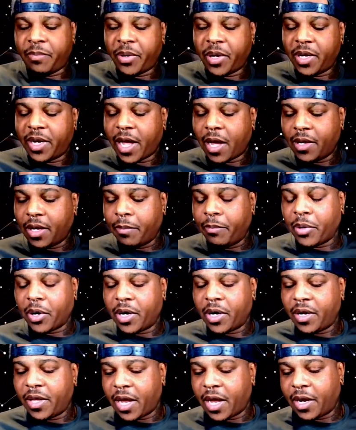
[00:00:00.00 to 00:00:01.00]
They're putting down a
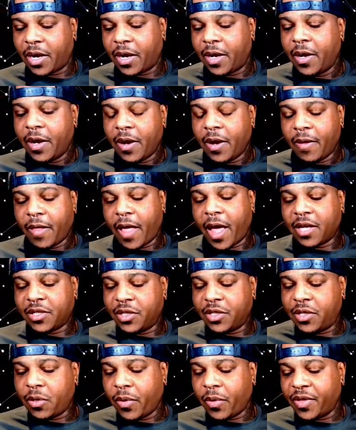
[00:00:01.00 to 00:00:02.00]
burden that
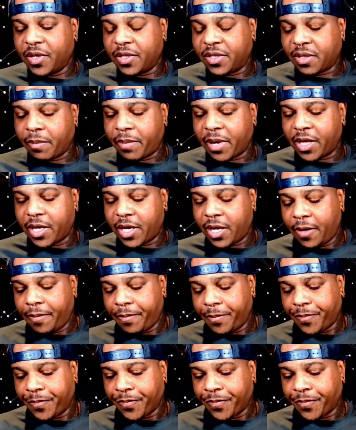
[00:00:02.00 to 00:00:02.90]
has to do with their stability.